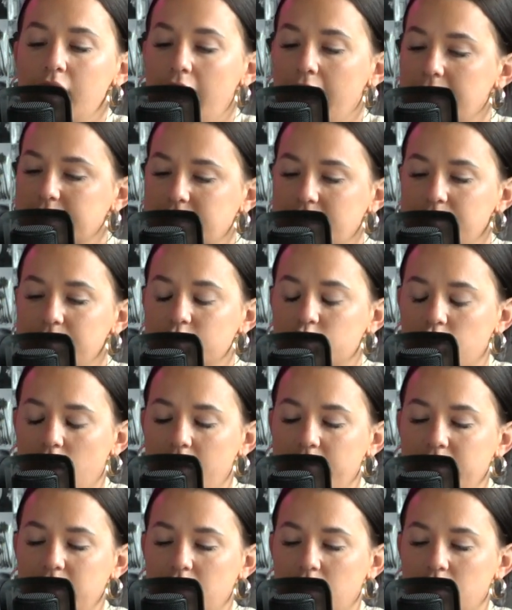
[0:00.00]
As they were
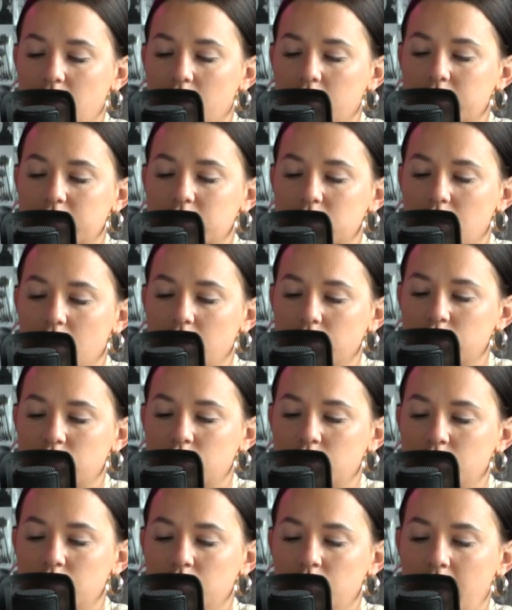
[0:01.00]
driving on Arkansas
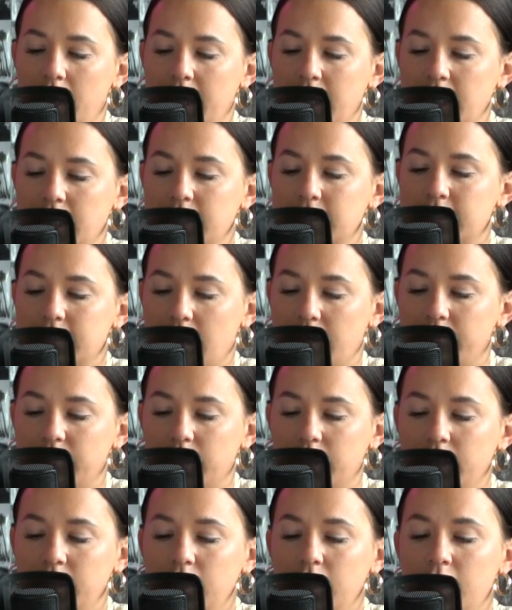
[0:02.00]

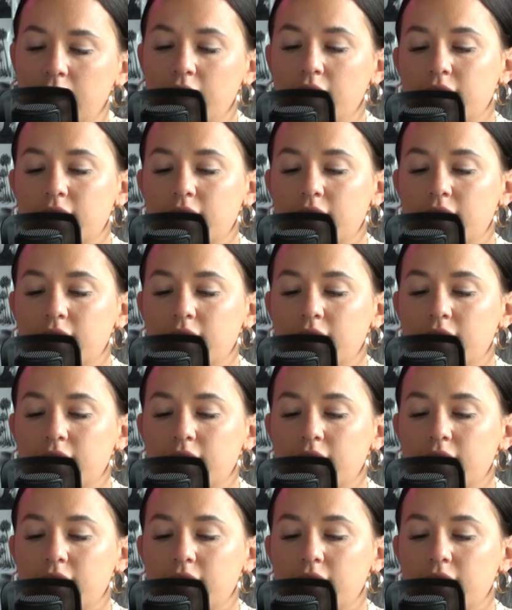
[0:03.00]
287,